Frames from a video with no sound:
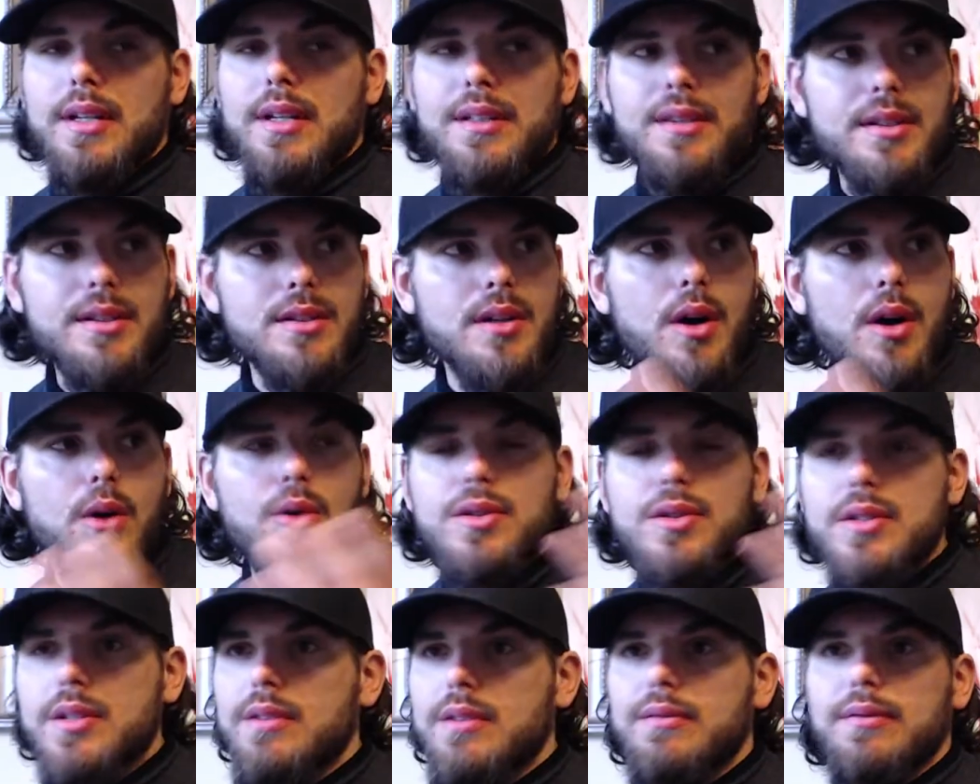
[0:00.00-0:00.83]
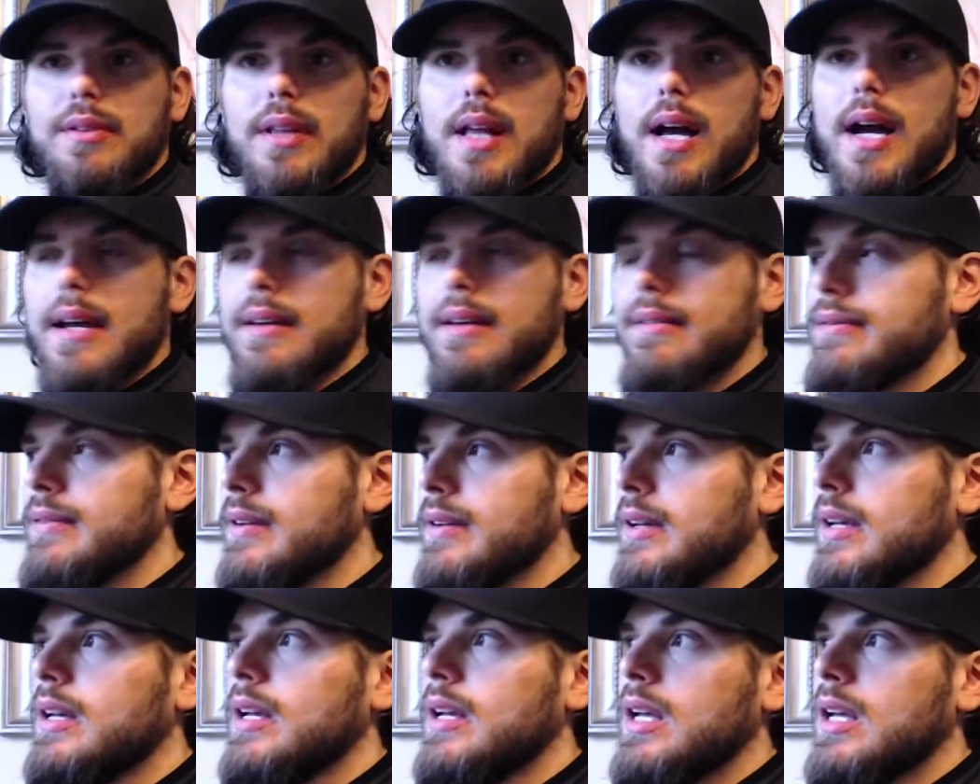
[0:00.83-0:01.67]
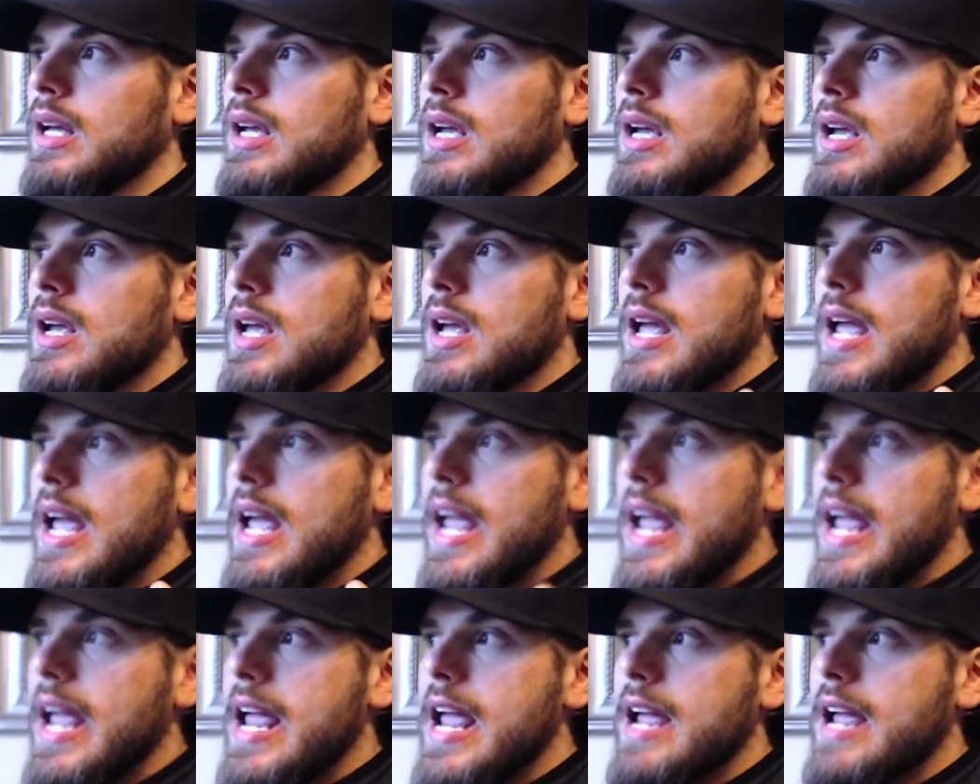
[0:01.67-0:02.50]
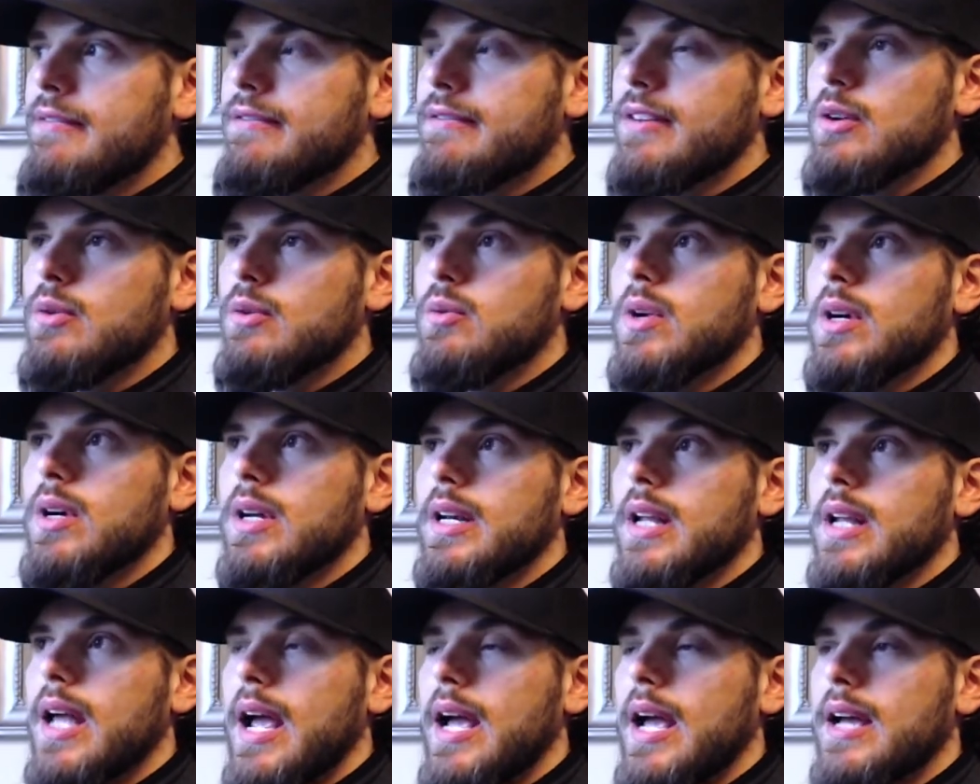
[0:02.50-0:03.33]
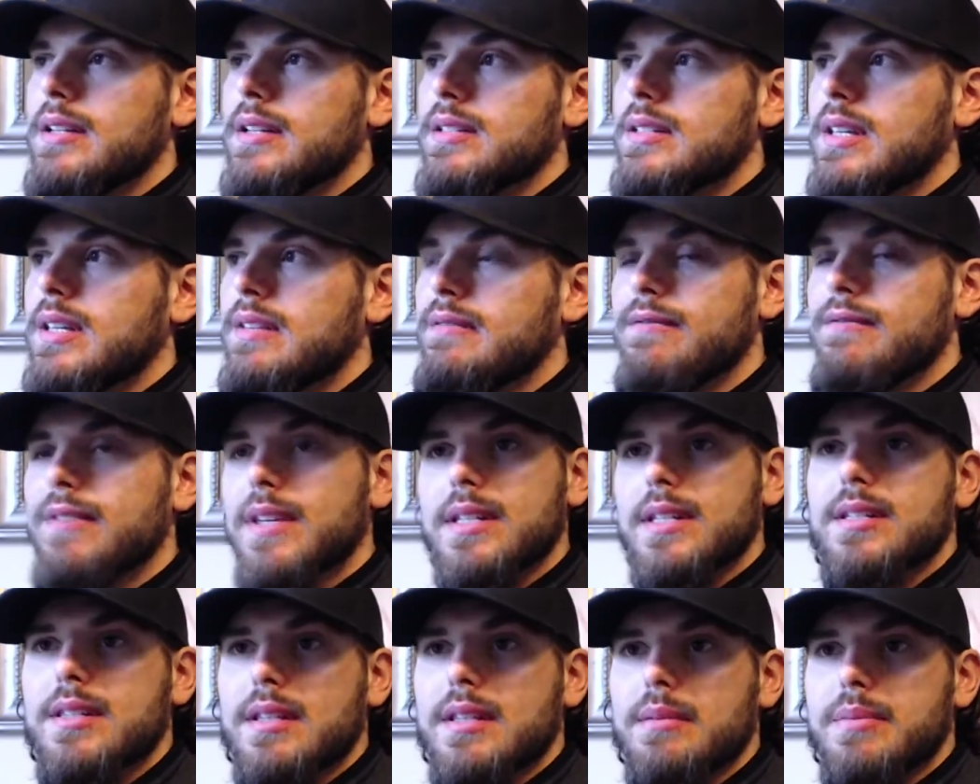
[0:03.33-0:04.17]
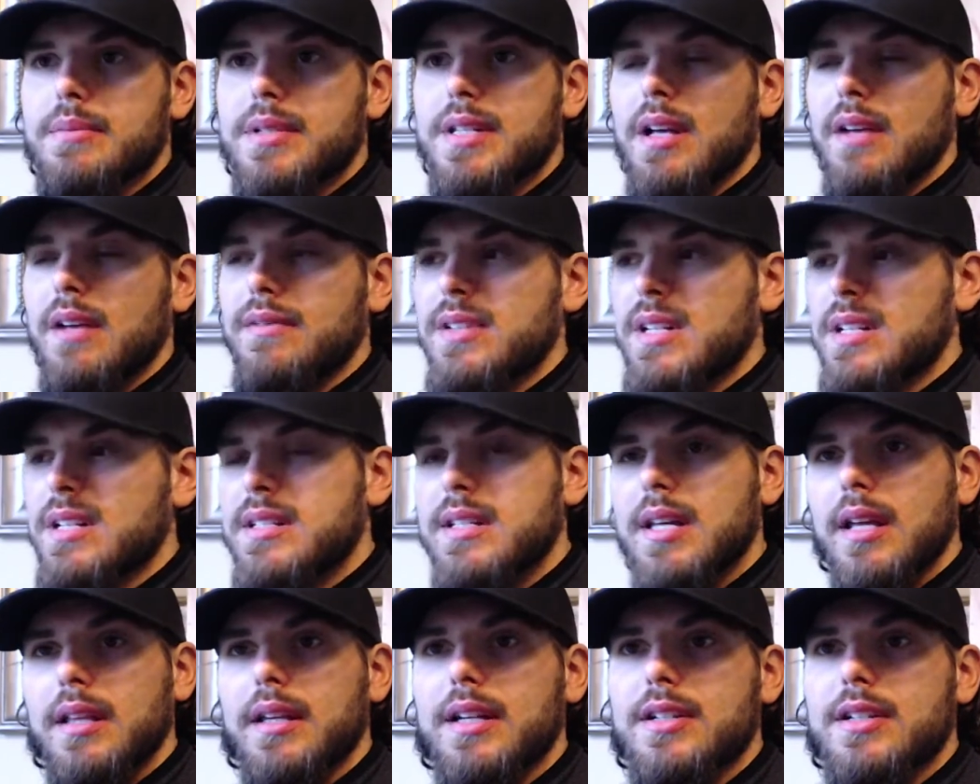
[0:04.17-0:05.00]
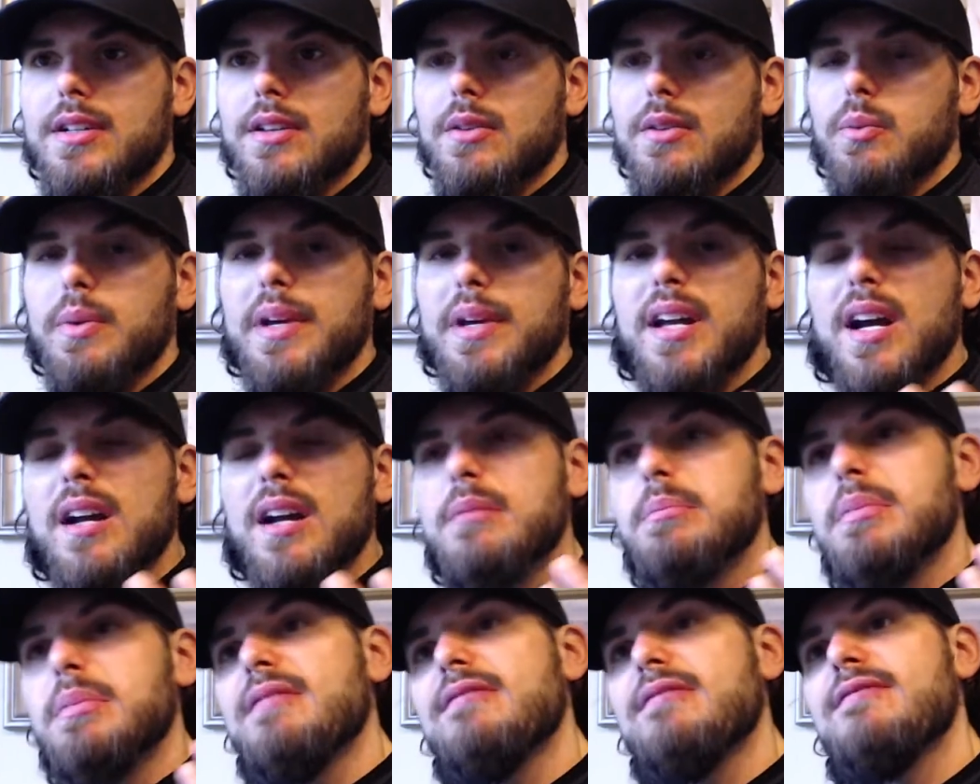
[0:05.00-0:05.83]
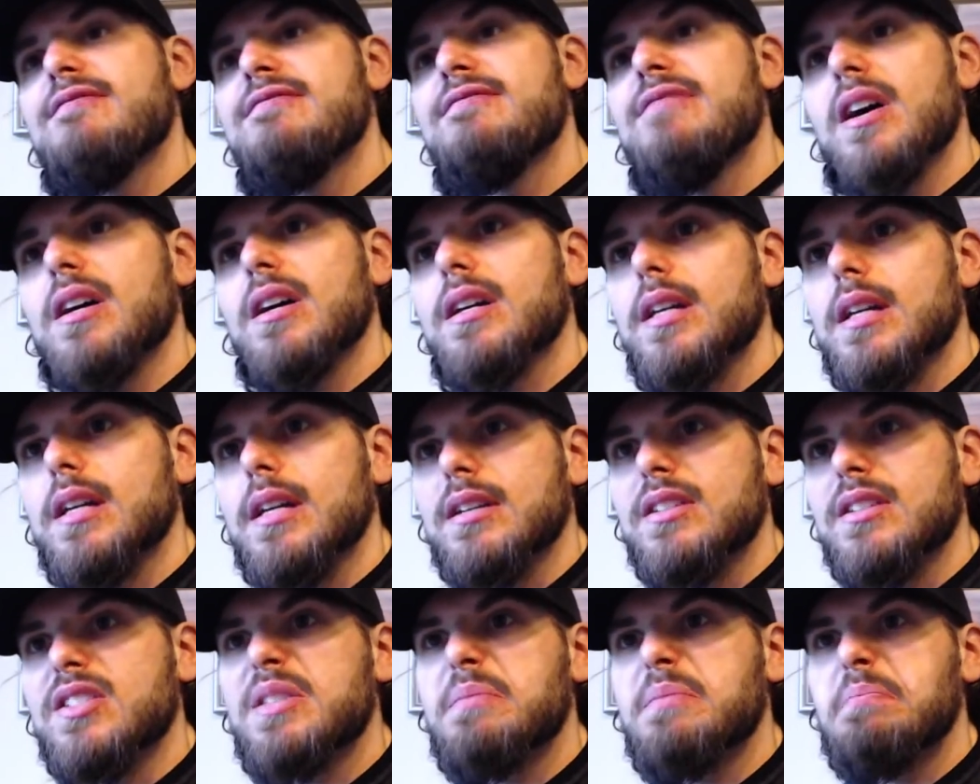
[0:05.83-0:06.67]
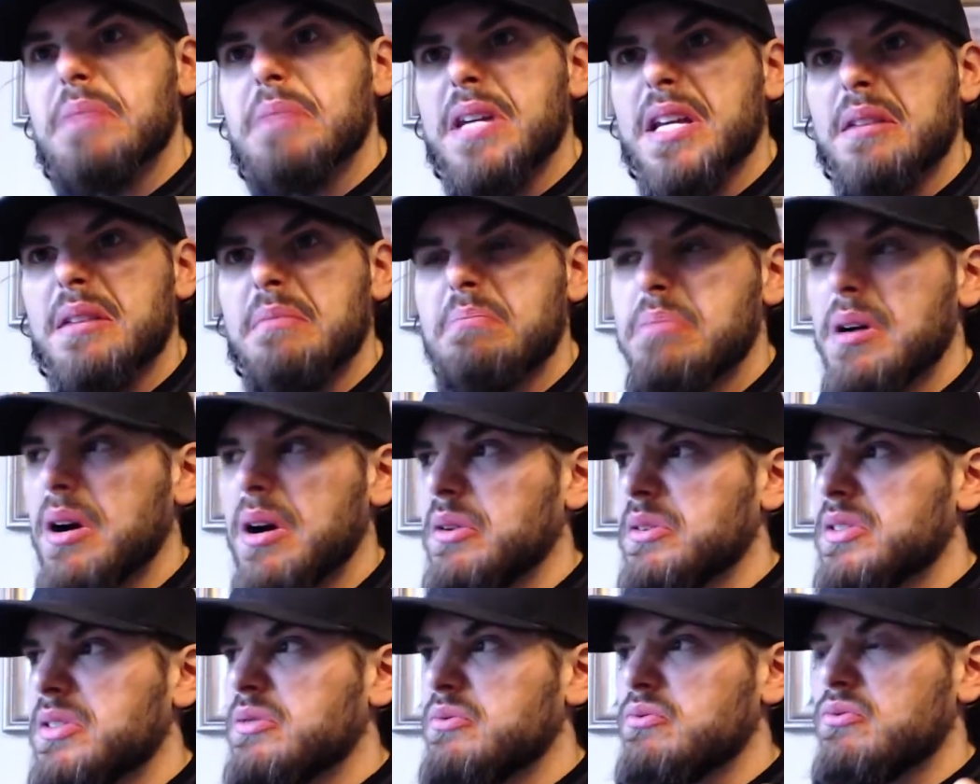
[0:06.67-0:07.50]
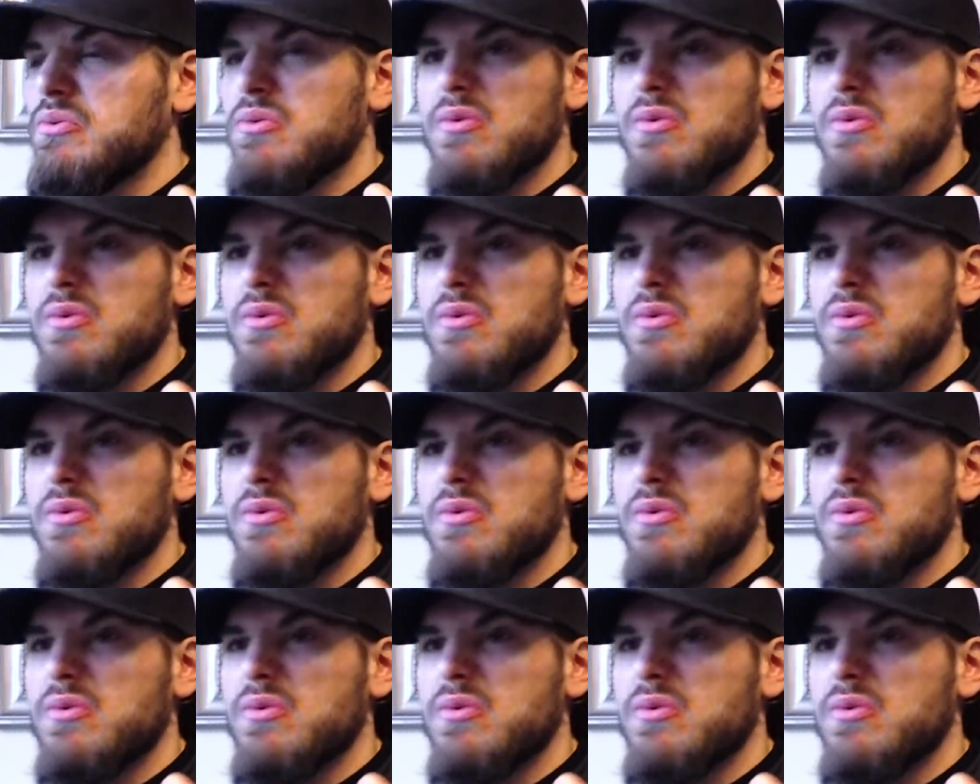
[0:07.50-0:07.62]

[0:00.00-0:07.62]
in this ocean of life, everyone has convinced themselves and is telling each other, we got to be fucking speedboats,